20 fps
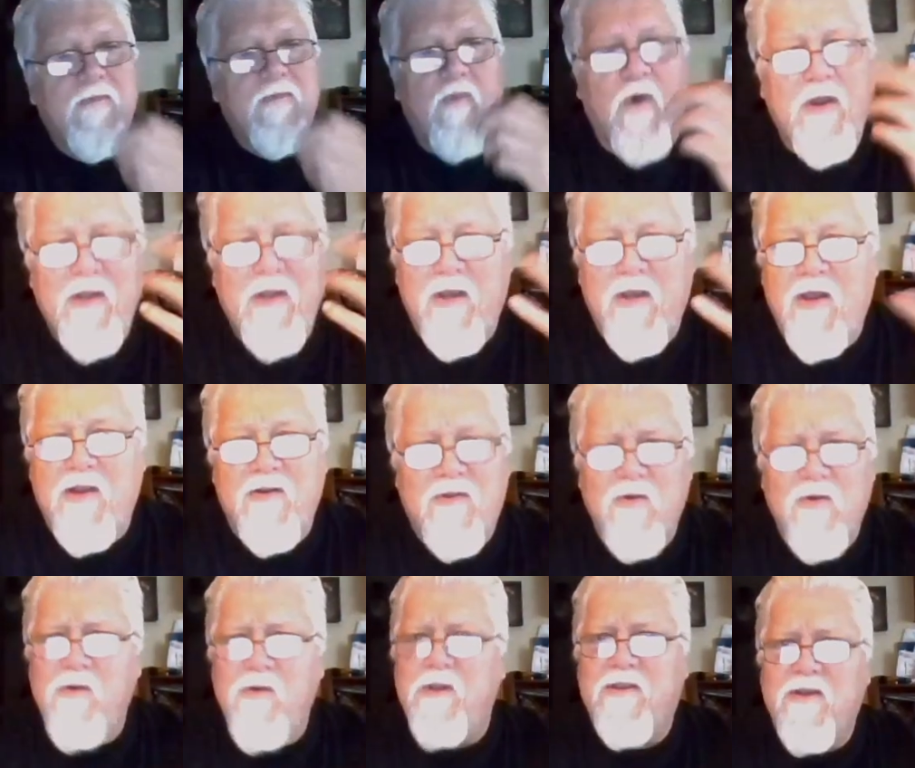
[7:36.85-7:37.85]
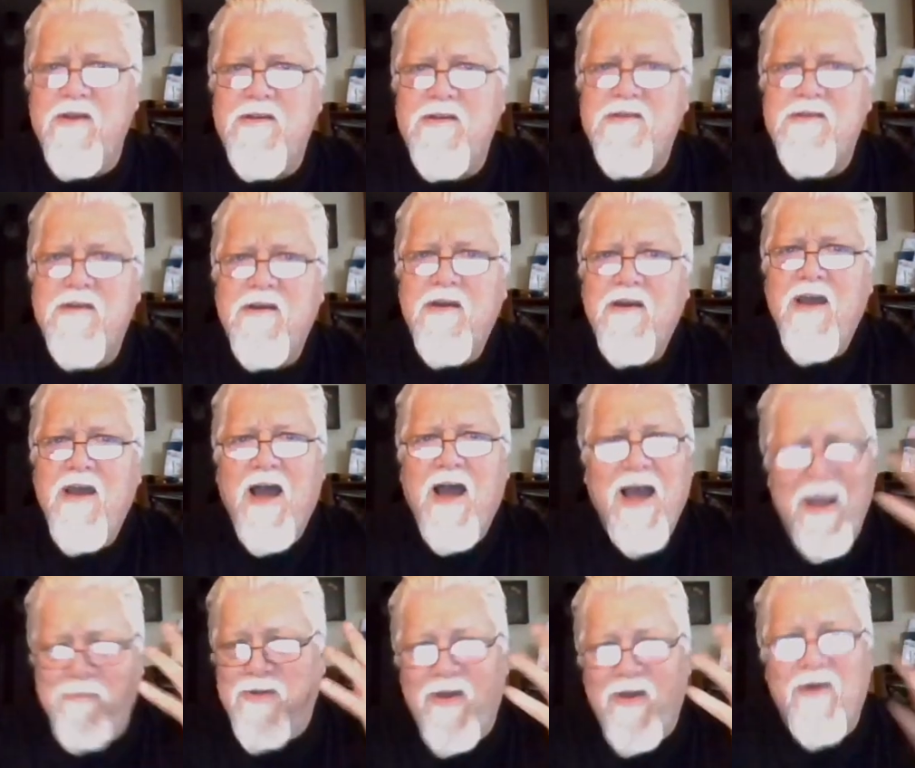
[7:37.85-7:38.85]
What are you going to do with this?
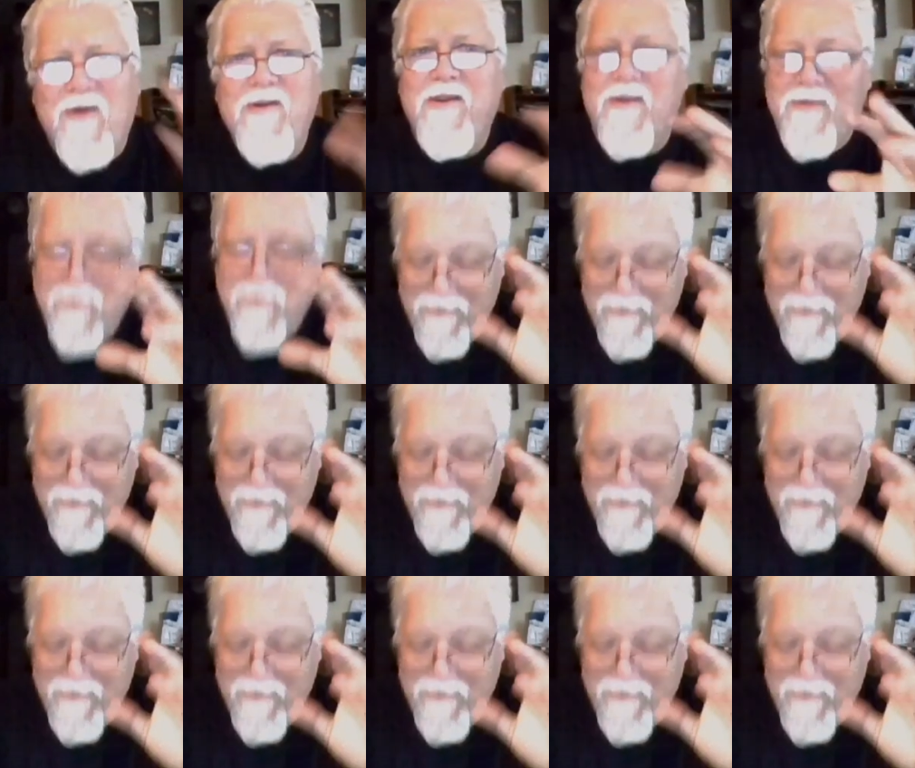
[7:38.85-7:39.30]
I'm telling you,